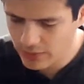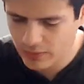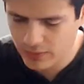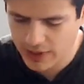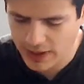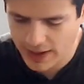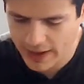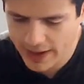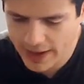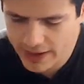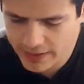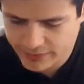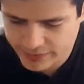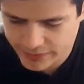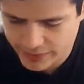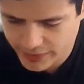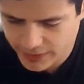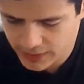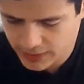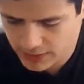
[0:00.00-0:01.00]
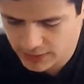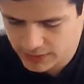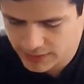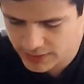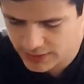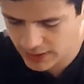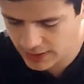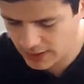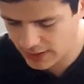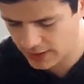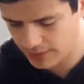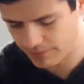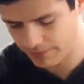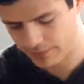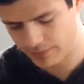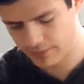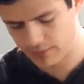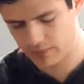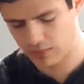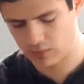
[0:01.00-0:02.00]
we have the
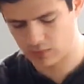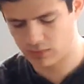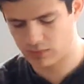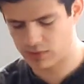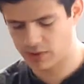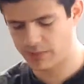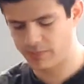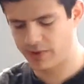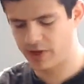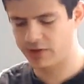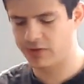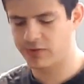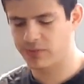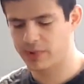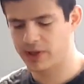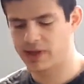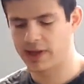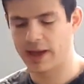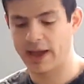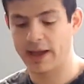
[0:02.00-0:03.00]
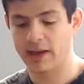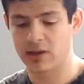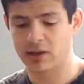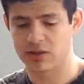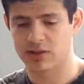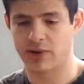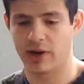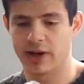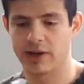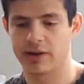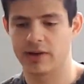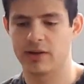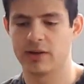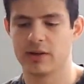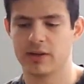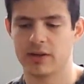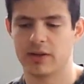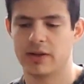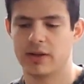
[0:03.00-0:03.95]
what appears to be the angle grinder.